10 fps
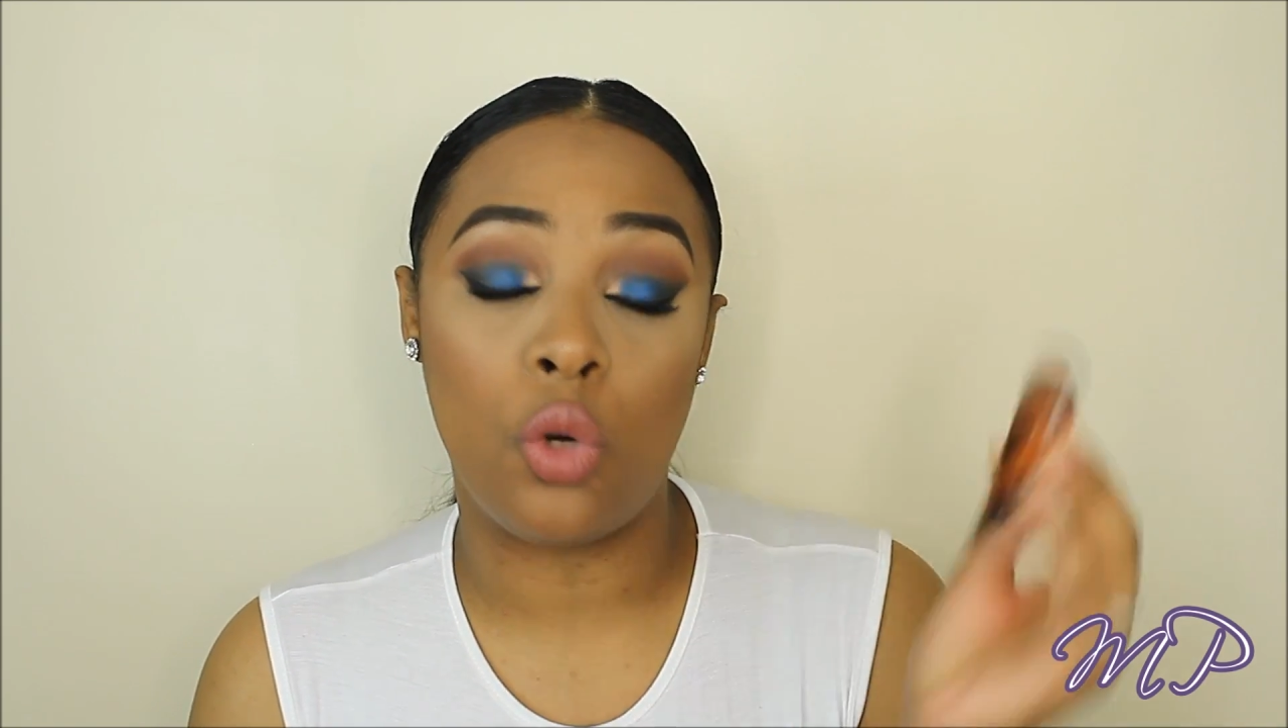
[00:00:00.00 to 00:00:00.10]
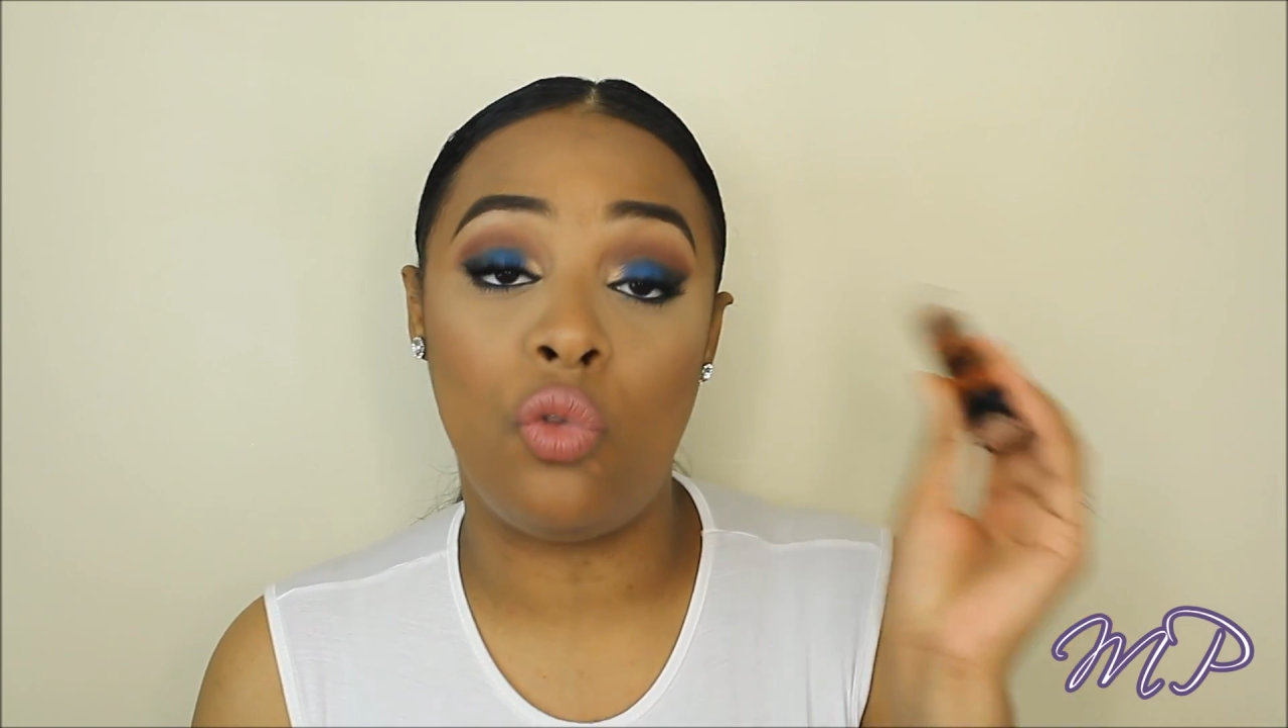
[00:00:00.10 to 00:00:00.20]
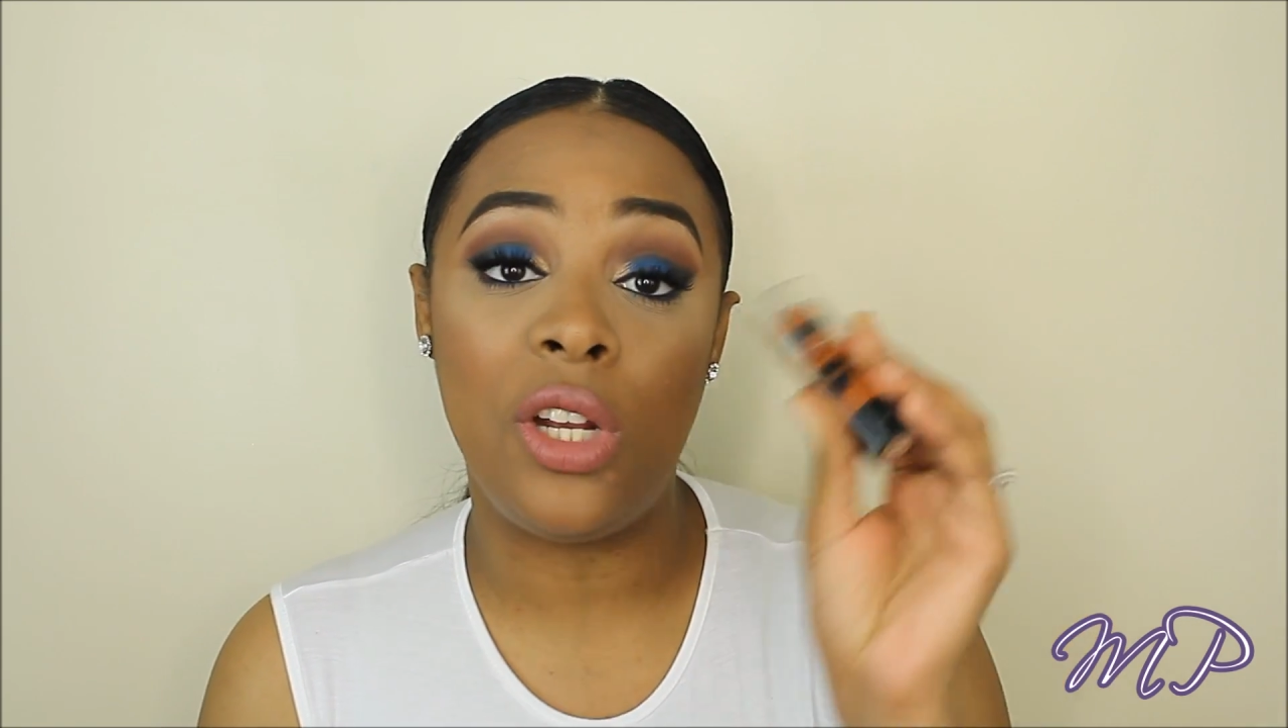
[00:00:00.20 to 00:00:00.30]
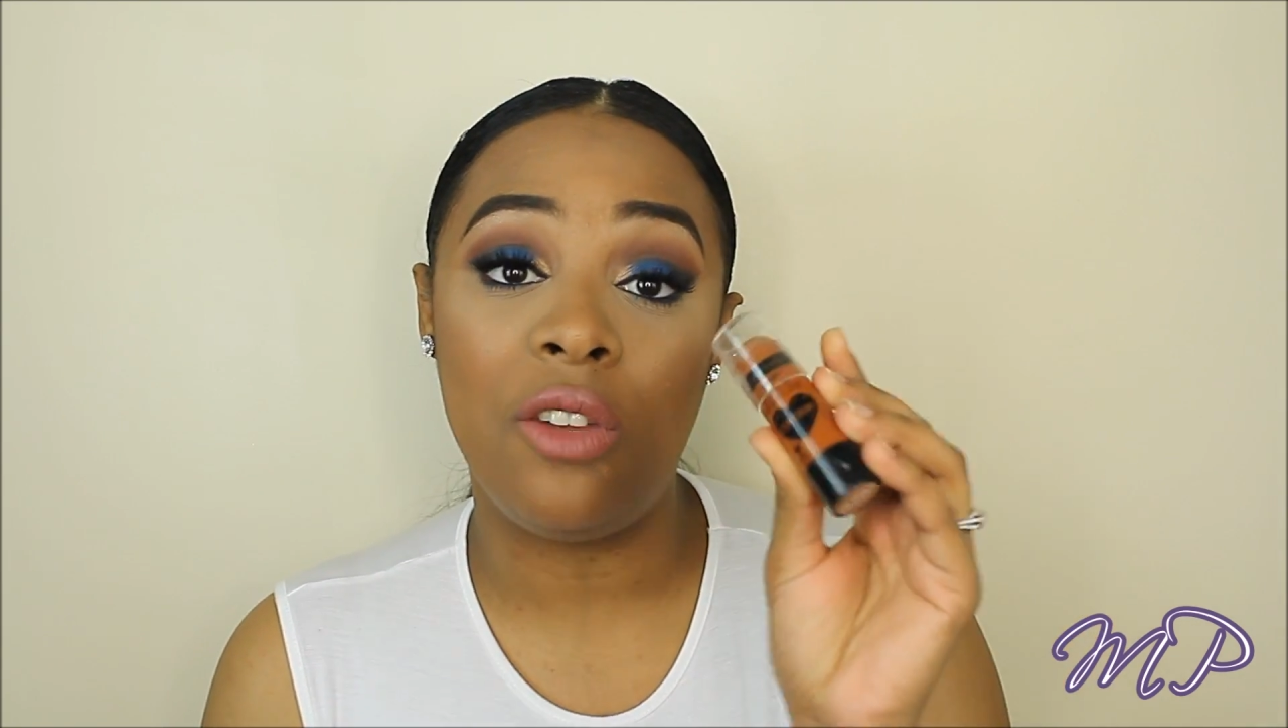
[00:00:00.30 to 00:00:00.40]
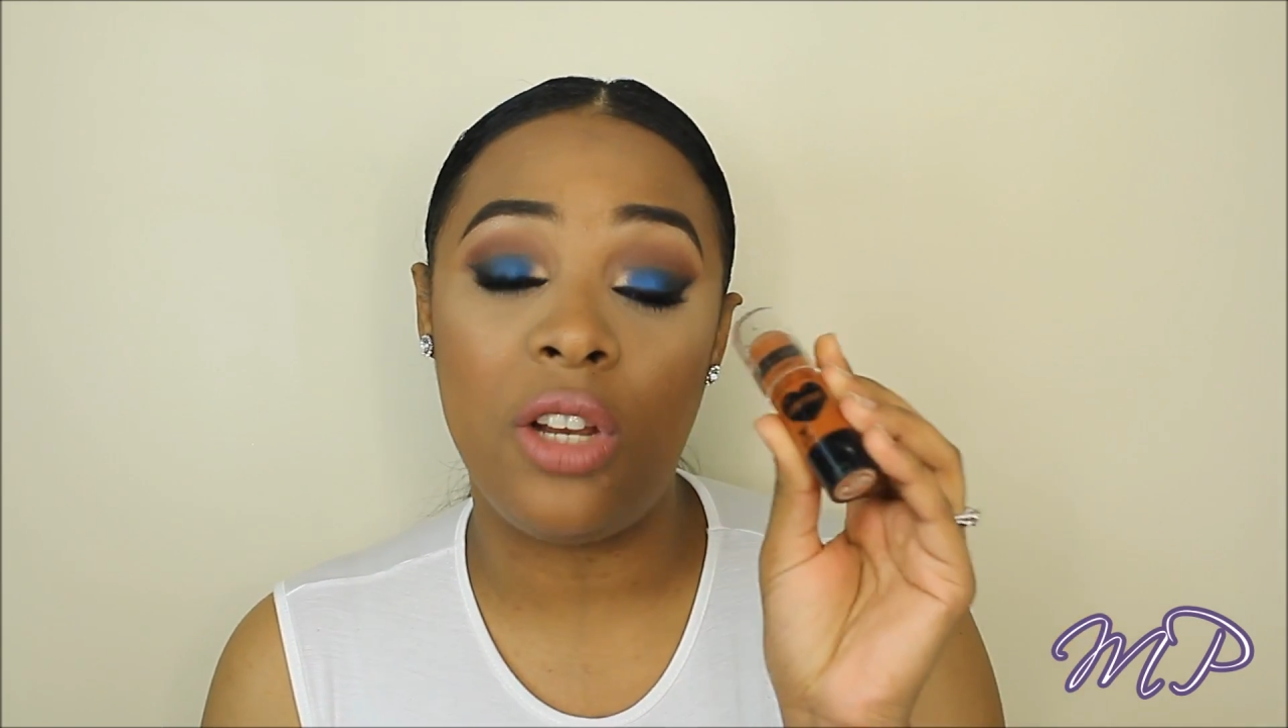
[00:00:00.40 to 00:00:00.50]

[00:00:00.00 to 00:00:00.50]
So really,